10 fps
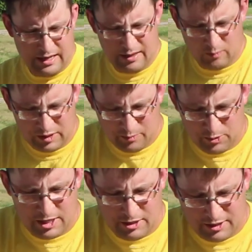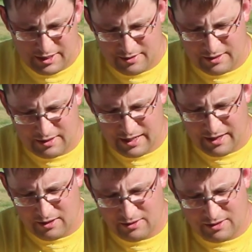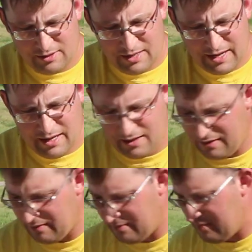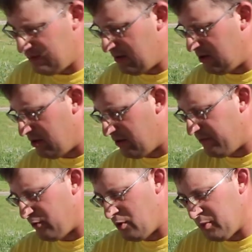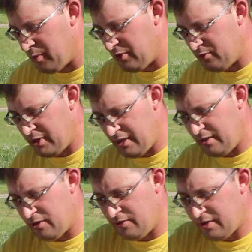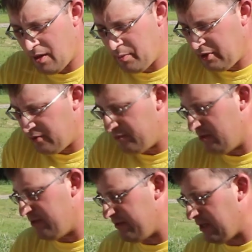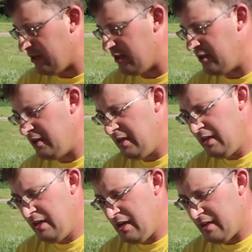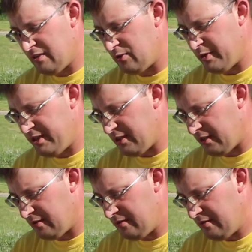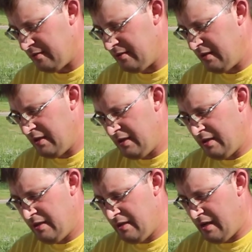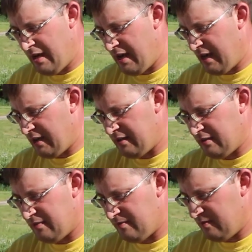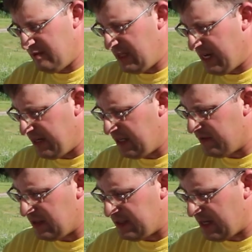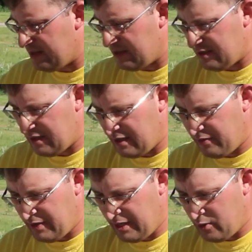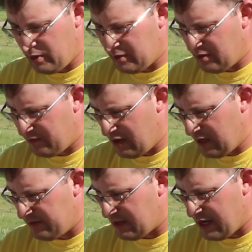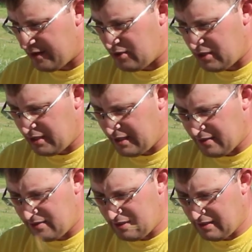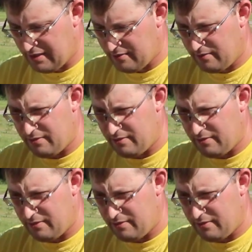And what the pressure test entails is taking her firmly between your thumb and your forefinger and squeezing. And the idea of the test is that if any queen survives that, she gets to live.